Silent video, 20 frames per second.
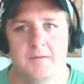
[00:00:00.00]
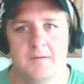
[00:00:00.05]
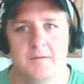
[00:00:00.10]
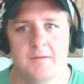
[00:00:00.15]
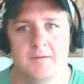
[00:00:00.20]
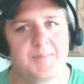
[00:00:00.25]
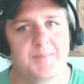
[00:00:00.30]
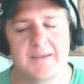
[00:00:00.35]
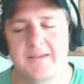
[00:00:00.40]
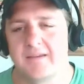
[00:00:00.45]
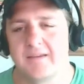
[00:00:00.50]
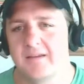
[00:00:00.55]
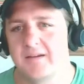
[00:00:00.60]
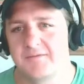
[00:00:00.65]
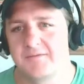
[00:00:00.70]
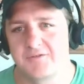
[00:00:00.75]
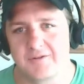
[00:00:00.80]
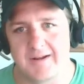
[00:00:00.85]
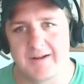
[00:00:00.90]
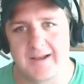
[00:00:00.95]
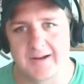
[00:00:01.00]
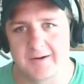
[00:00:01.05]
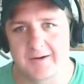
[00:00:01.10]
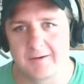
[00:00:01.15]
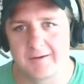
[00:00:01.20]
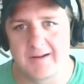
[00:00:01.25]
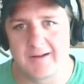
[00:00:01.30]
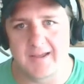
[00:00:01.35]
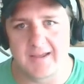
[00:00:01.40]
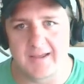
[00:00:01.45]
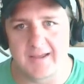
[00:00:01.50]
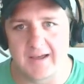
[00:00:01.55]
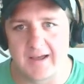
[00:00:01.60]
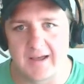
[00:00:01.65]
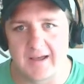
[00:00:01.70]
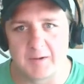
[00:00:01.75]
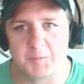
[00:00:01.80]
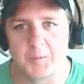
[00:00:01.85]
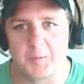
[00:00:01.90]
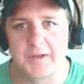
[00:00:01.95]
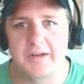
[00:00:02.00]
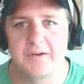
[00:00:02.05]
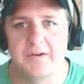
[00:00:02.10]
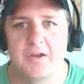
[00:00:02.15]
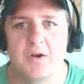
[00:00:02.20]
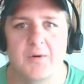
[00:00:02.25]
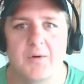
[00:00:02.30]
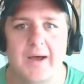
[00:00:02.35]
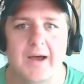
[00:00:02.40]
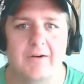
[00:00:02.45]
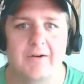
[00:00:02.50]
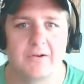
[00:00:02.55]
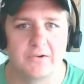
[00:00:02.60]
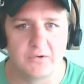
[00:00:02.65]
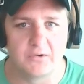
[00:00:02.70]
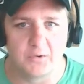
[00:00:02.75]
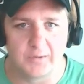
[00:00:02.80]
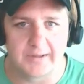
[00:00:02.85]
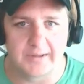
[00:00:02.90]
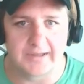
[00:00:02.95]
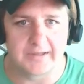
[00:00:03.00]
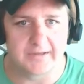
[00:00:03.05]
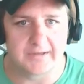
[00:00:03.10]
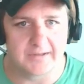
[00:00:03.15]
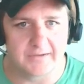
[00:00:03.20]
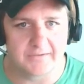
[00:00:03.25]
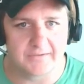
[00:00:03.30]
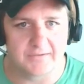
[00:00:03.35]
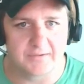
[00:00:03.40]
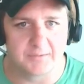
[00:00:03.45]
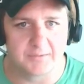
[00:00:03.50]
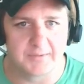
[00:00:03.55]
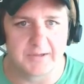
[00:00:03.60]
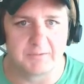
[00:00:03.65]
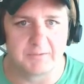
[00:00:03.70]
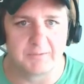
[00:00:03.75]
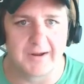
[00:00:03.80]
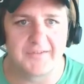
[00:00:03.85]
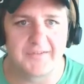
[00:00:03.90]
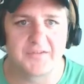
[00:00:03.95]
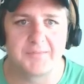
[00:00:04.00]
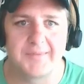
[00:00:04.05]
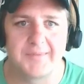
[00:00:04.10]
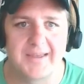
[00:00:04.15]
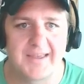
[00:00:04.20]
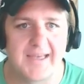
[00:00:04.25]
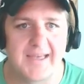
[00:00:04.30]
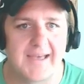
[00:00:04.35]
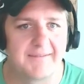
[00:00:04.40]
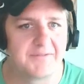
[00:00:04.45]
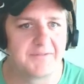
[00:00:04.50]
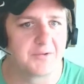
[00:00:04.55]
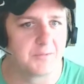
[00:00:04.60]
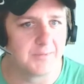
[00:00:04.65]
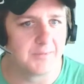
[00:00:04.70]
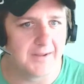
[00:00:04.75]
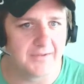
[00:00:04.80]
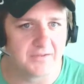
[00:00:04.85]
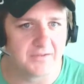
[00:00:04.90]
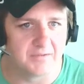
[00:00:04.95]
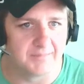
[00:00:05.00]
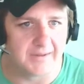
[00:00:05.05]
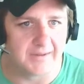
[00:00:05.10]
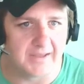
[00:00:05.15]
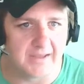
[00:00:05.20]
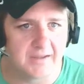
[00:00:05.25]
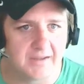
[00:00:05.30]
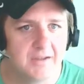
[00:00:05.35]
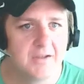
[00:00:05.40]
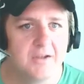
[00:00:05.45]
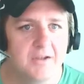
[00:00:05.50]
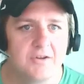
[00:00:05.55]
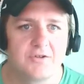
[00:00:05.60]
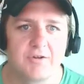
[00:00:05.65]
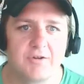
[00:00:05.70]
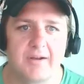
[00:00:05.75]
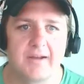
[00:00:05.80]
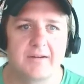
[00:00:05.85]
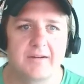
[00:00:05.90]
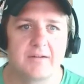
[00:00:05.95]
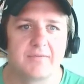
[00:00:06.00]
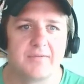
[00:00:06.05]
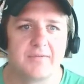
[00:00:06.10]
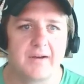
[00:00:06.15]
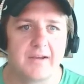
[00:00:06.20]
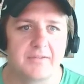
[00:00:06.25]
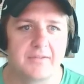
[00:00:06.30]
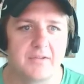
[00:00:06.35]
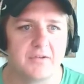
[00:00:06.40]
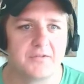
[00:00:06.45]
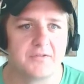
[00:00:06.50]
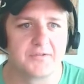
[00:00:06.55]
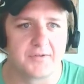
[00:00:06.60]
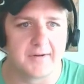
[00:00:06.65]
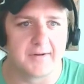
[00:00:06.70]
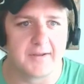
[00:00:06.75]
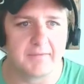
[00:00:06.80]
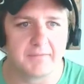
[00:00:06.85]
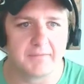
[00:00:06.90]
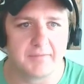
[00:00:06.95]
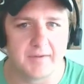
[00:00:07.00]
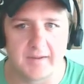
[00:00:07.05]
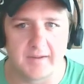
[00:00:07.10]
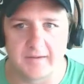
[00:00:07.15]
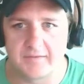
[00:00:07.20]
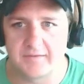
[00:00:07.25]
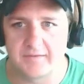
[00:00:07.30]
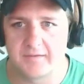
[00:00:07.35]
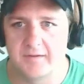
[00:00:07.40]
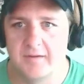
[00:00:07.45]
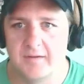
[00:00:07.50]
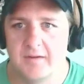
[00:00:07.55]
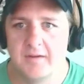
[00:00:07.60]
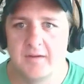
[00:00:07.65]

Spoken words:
Speaking of Tracker AI, we know how annoying it is to read resume after resume trying to find those great fits.